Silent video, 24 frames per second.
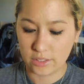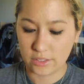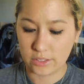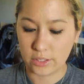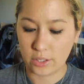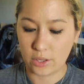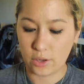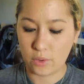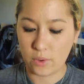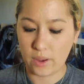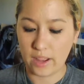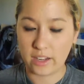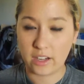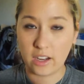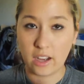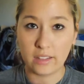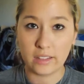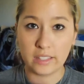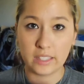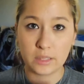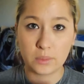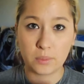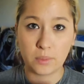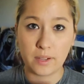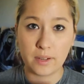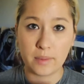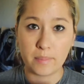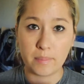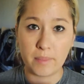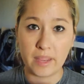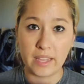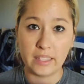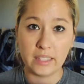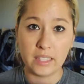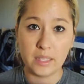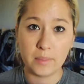So I got this
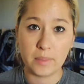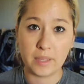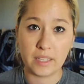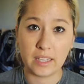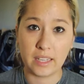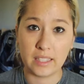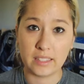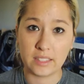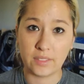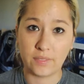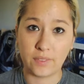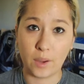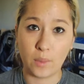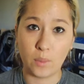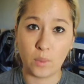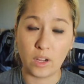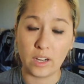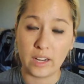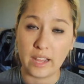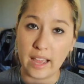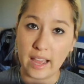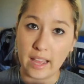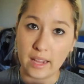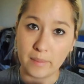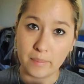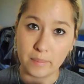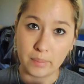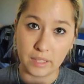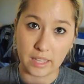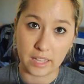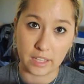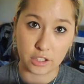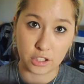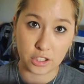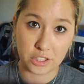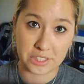one mainly because if I want to add
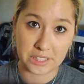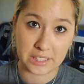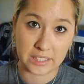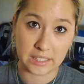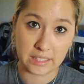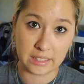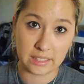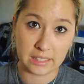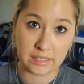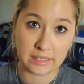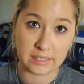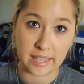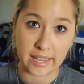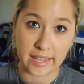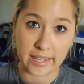blushes to this,